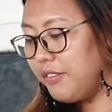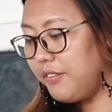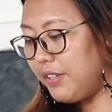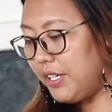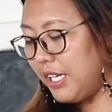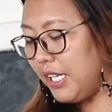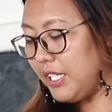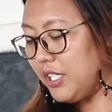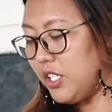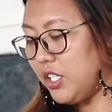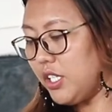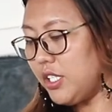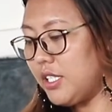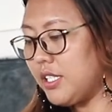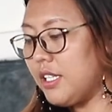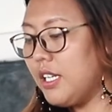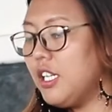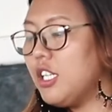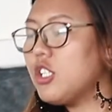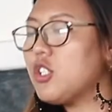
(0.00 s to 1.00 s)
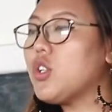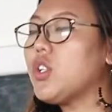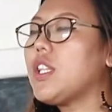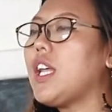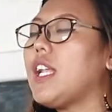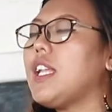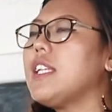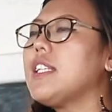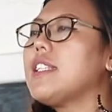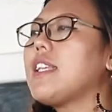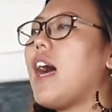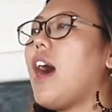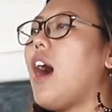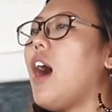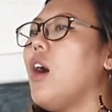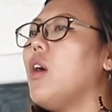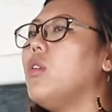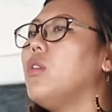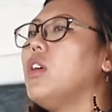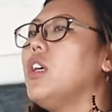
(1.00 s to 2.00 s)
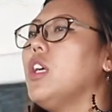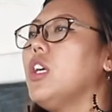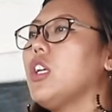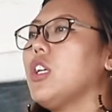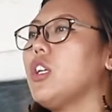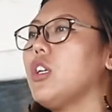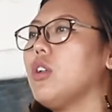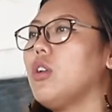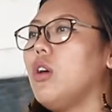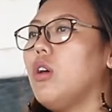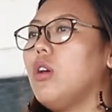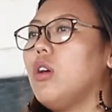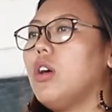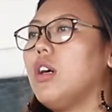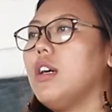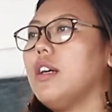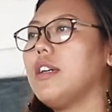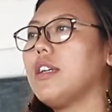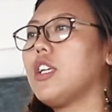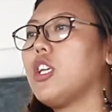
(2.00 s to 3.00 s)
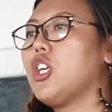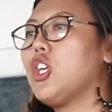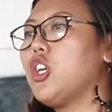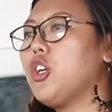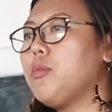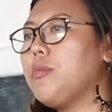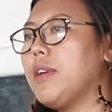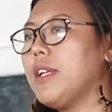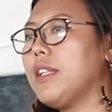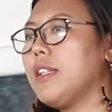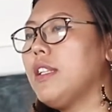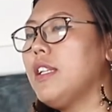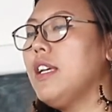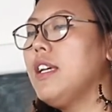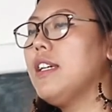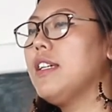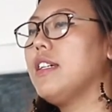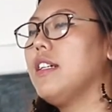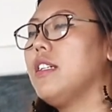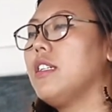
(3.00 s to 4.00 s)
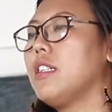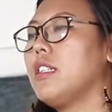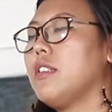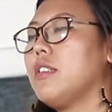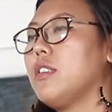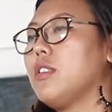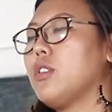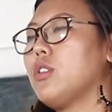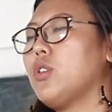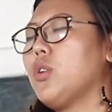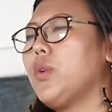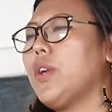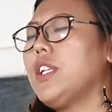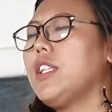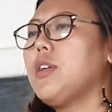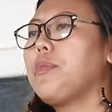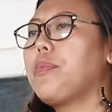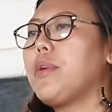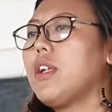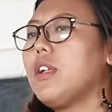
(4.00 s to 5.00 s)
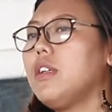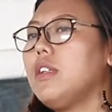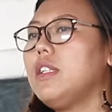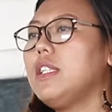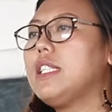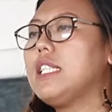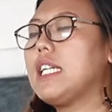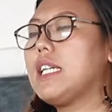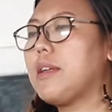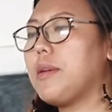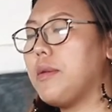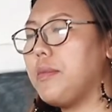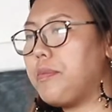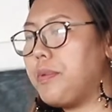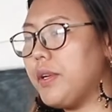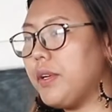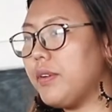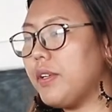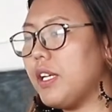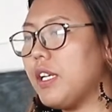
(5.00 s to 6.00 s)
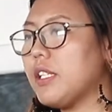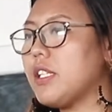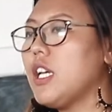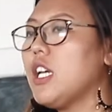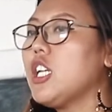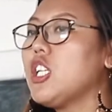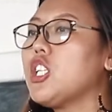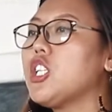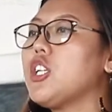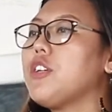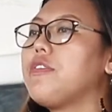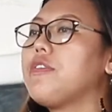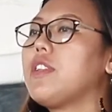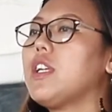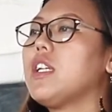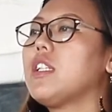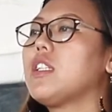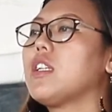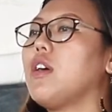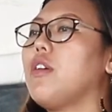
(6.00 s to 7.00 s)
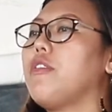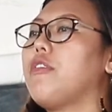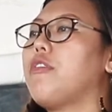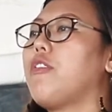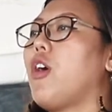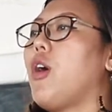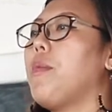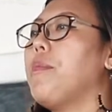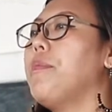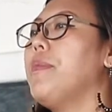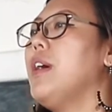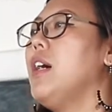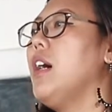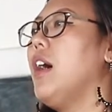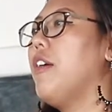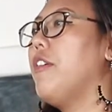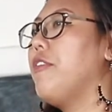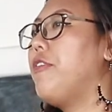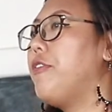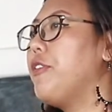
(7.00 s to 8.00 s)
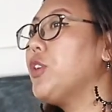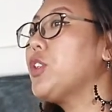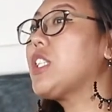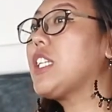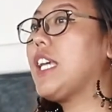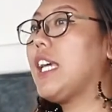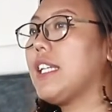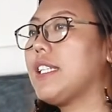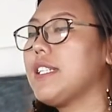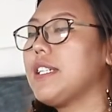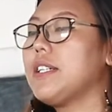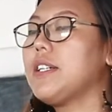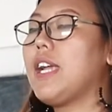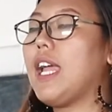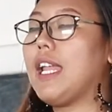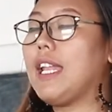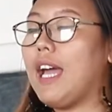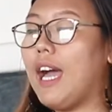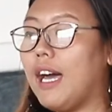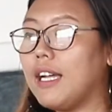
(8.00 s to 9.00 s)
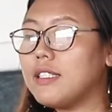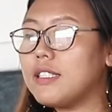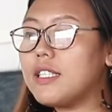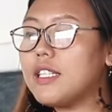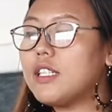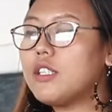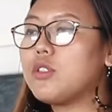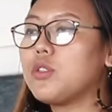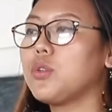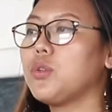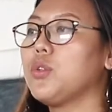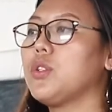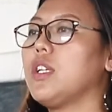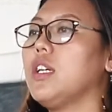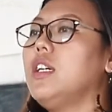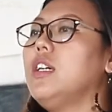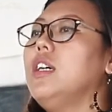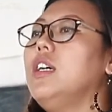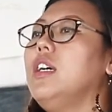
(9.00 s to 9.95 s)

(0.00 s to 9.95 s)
villages. So that is how human during the Paleolithic period shifted from food getter and hunting to the